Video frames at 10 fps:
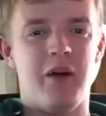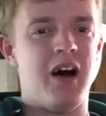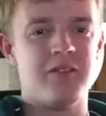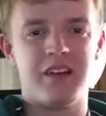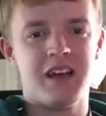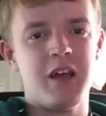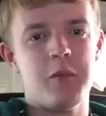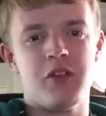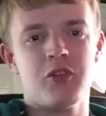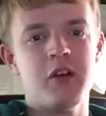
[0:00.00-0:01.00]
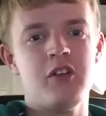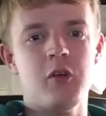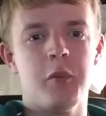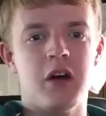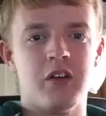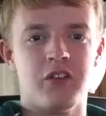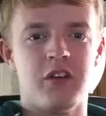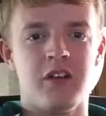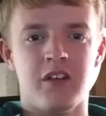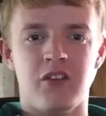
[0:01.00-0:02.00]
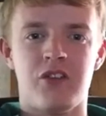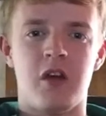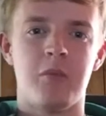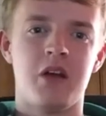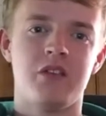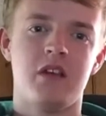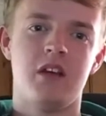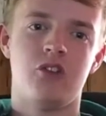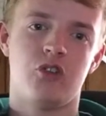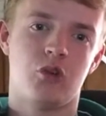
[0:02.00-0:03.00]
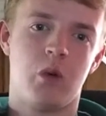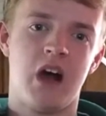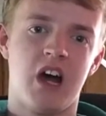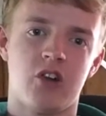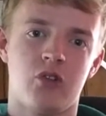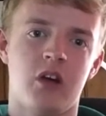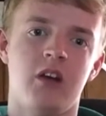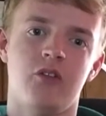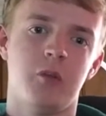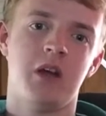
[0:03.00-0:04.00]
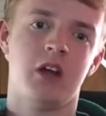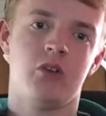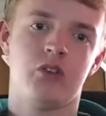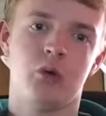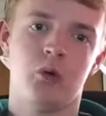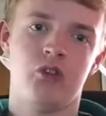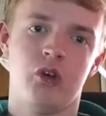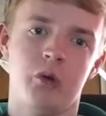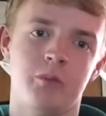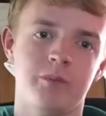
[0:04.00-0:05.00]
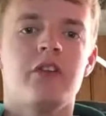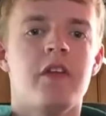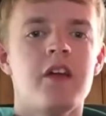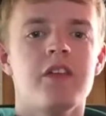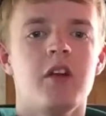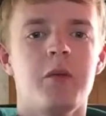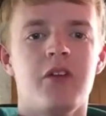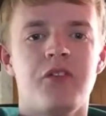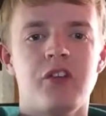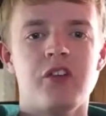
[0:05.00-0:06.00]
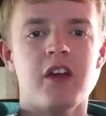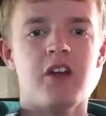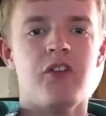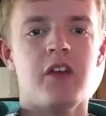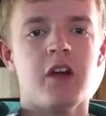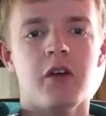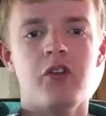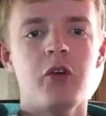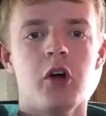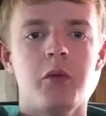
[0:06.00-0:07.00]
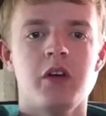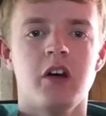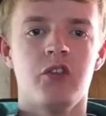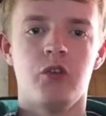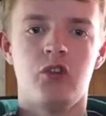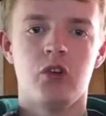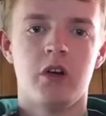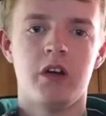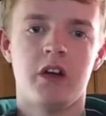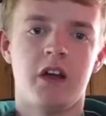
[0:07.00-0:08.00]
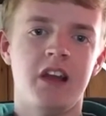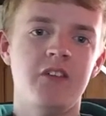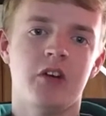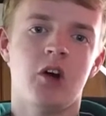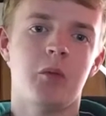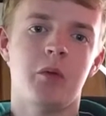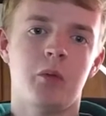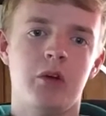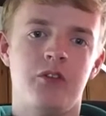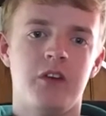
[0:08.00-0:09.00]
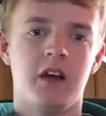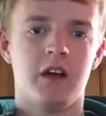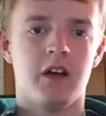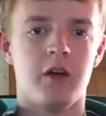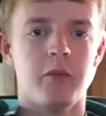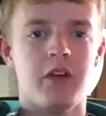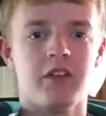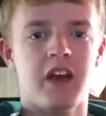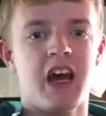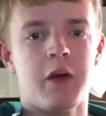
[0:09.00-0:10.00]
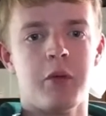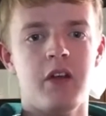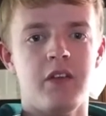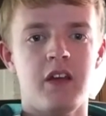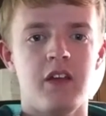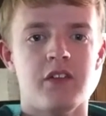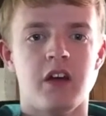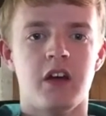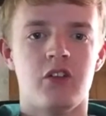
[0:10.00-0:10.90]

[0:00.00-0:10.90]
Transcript: But I'm going to keep it 3-2 Barca, and as I said, Messi to score a hat-trick and Firmino to score 2. So that is going to be it for today's video. I do hope you guys have enjoyed. Leave a comment what you think is going to happen in these